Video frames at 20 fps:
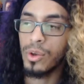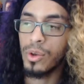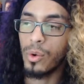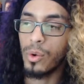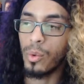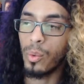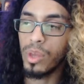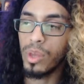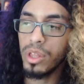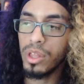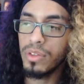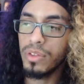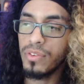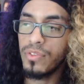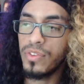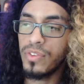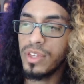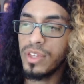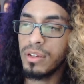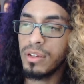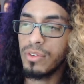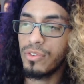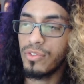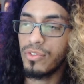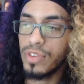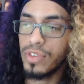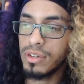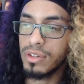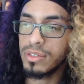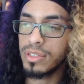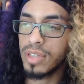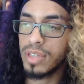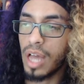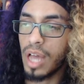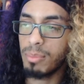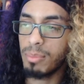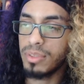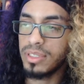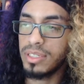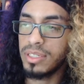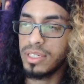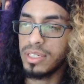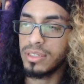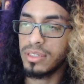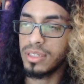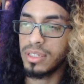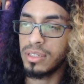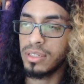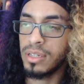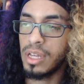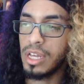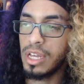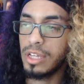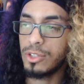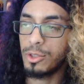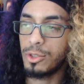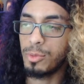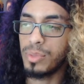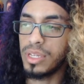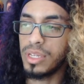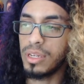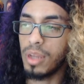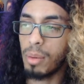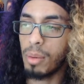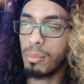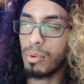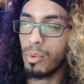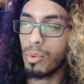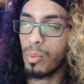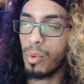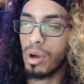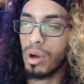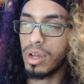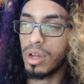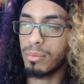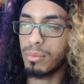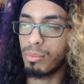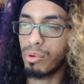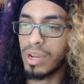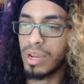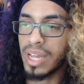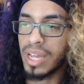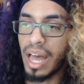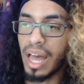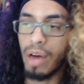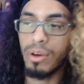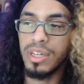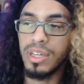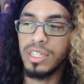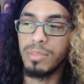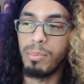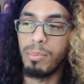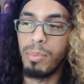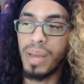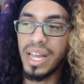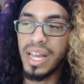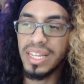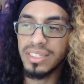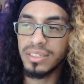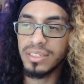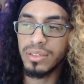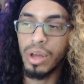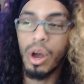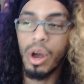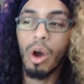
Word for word: Will the fe fierce competition to be number one bring out his best